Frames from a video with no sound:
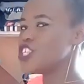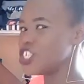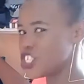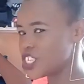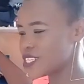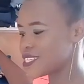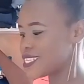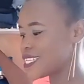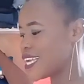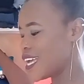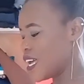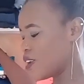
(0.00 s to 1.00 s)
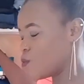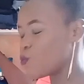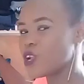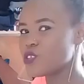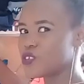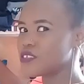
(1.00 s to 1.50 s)
t-shirts. I'm
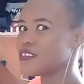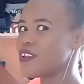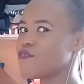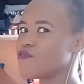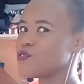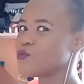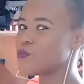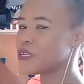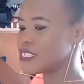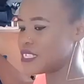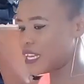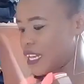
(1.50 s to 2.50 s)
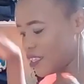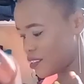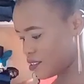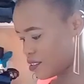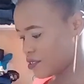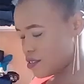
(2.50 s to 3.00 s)
gonna just leave it basic, like
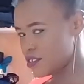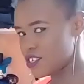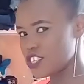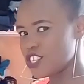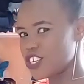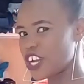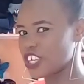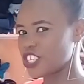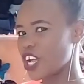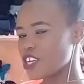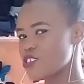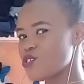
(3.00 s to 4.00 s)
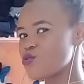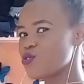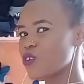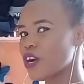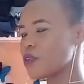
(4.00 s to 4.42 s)
Nikashati too, you